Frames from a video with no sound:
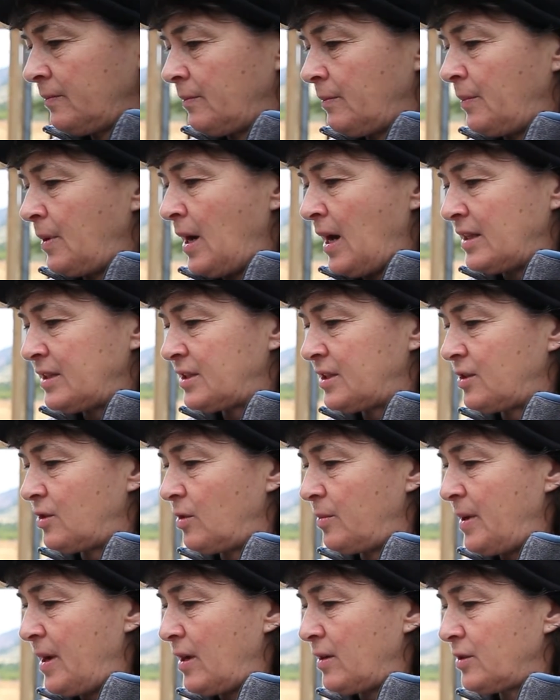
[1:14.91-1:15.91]
pots that
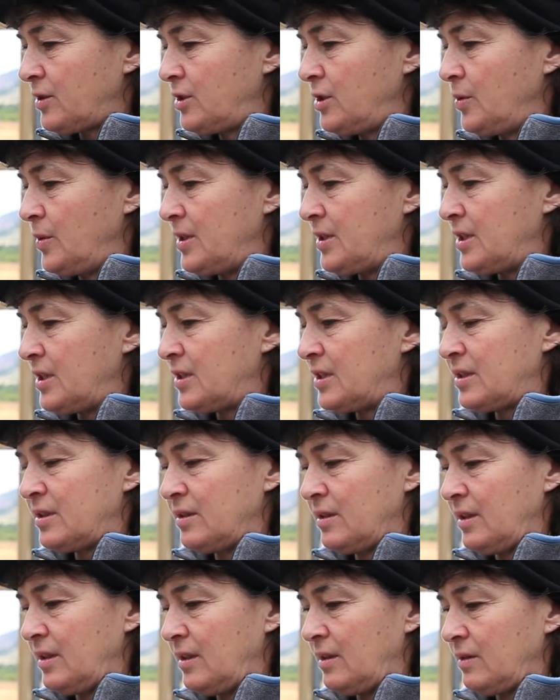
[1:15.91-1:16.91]
are about 2 inches
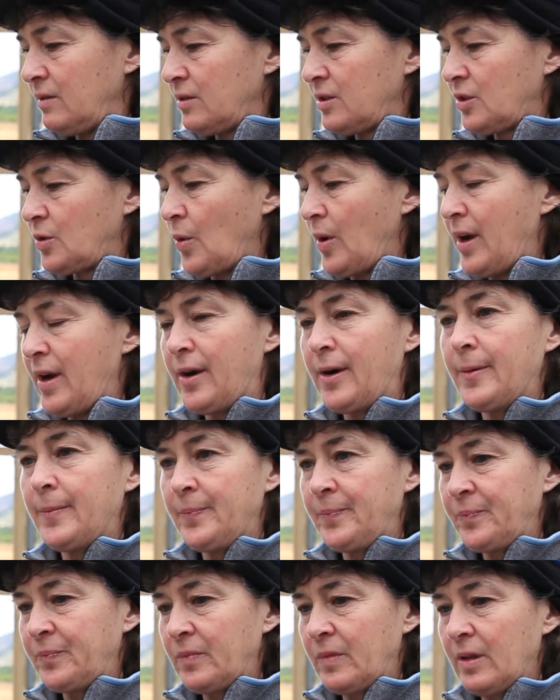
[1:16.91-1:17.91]
square,
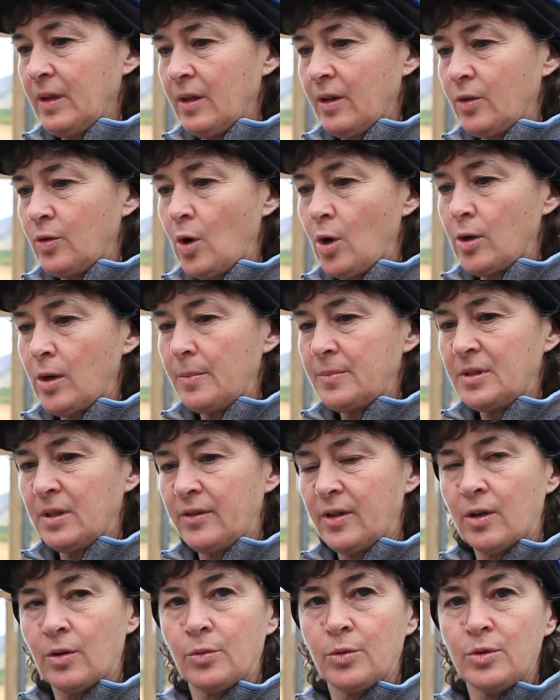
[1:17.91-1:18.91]
grown up
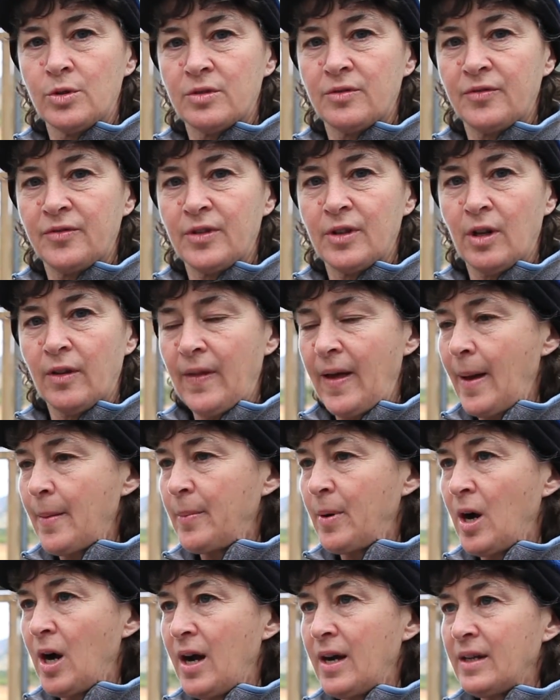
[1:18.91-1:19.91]
till their roots fill
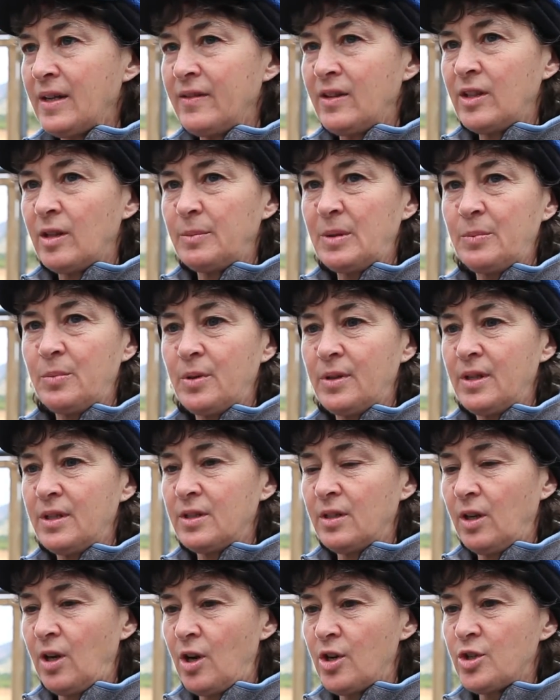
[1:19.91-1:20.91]
that pot, and then they'll be put
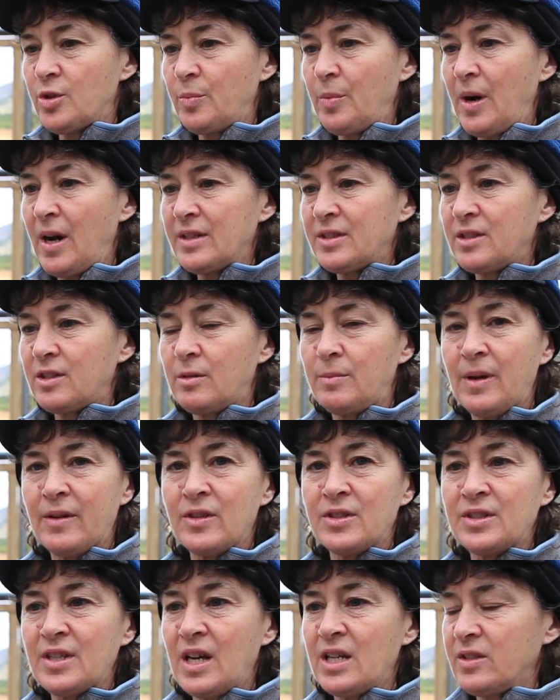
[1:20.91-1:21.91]
into larger pots that are
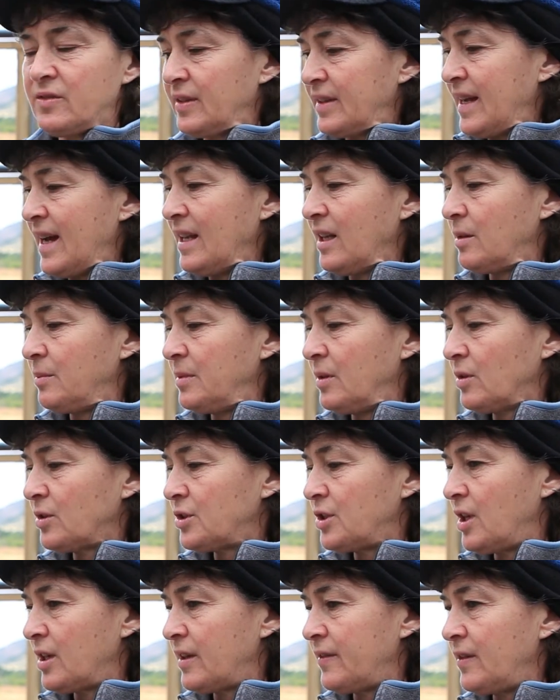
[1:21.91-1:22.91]
about the size of a gallon milk
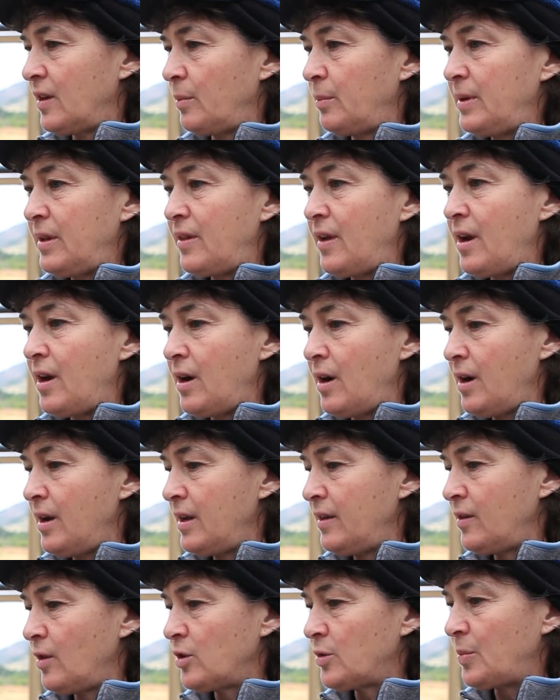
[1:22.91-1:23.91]
jug, and they'll be there in those